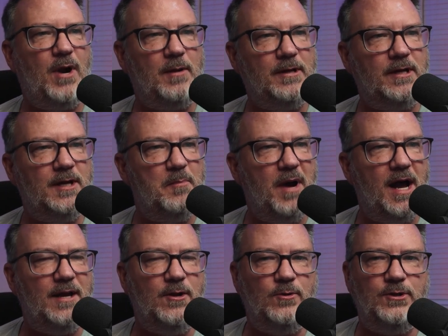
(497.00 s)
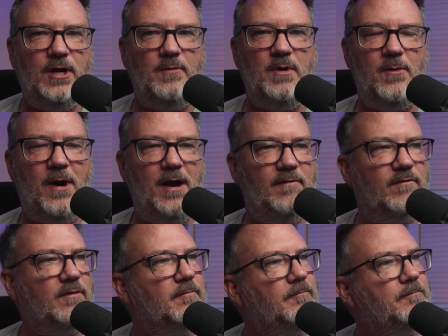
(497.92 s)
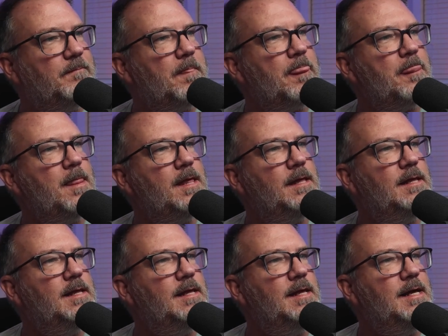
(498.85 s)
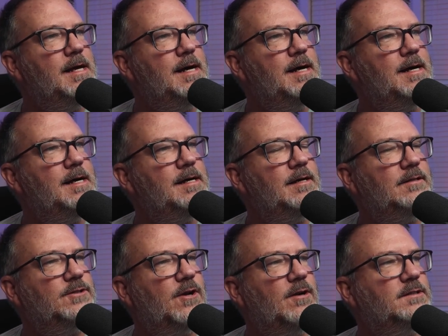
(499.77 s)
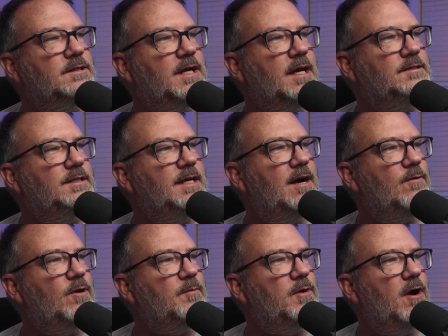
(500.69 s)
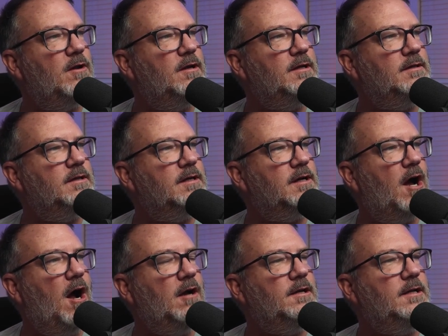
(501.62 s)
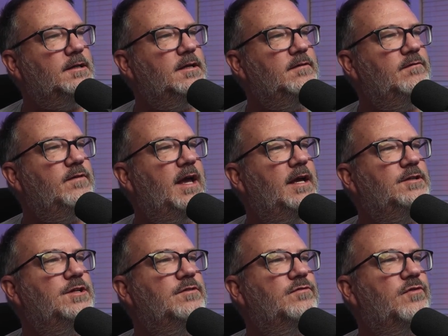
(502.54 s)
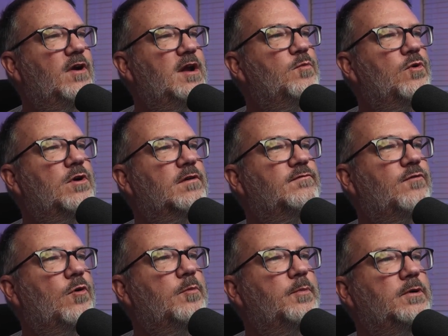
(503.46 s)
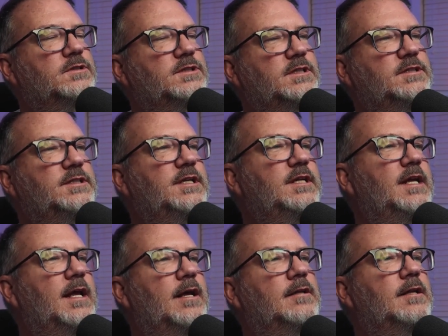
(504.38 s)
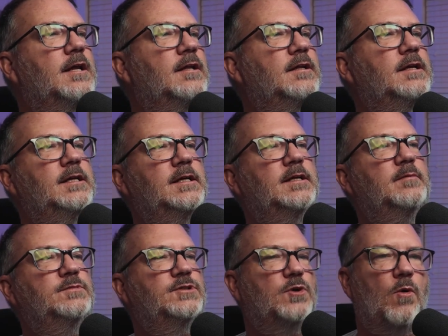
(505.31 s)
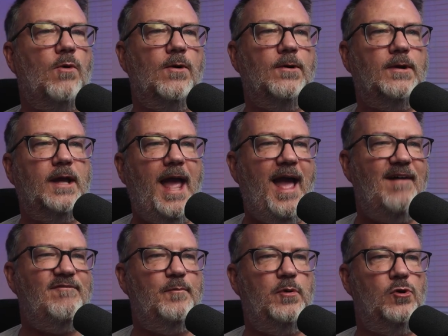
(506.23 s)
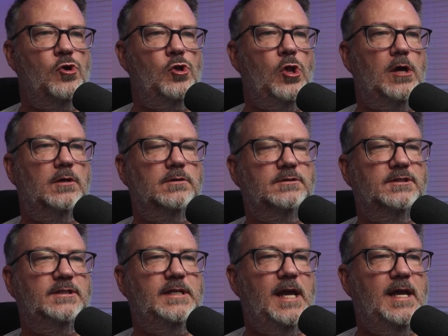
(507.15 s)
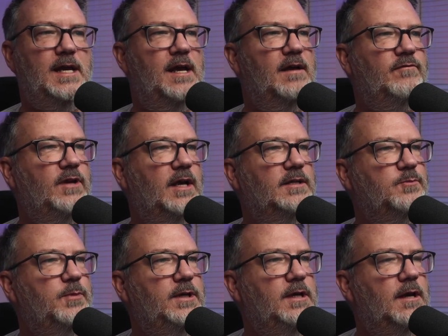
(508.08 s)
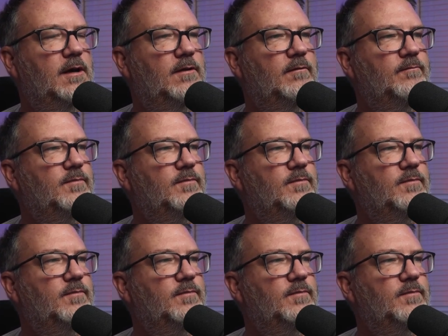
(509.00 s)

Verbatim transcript: they're going to buy, don't tell my wife, uh, I started sketching out what I'm calling the Cognitive Agent Framework for Persistent L L Ms, or C A F P L, C A F P L.